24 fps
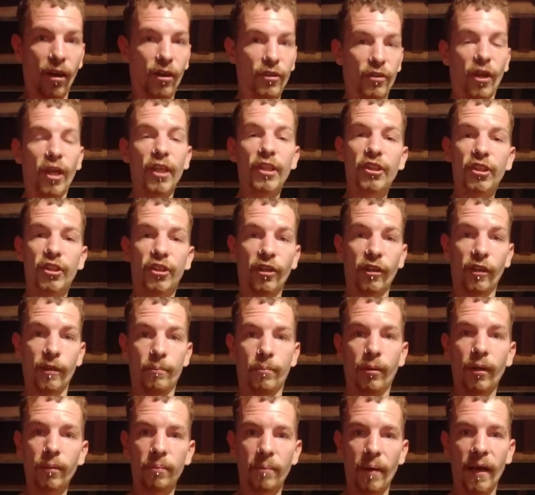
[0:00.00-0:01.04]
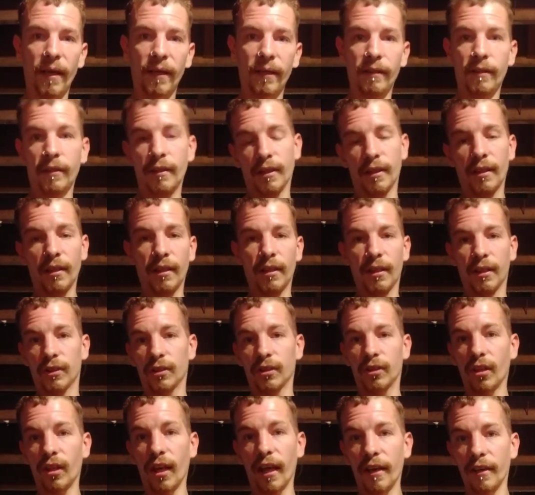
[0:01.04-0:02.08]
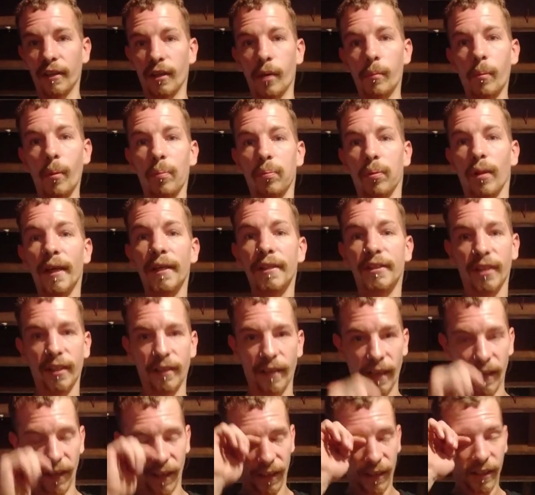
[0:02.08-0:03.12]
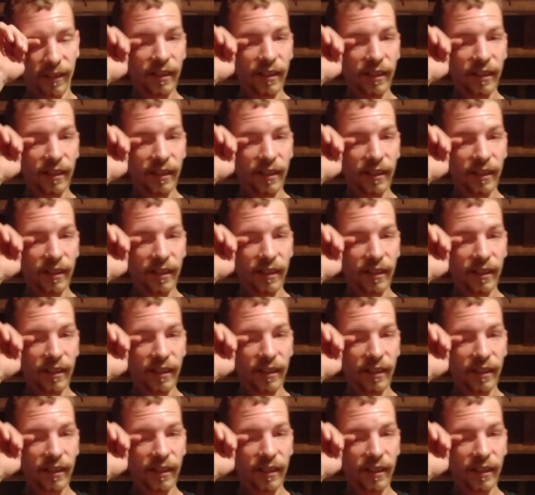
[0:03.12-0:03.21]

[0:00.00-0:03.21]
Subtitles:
nice sturdy book bag, slide a couple plates in there.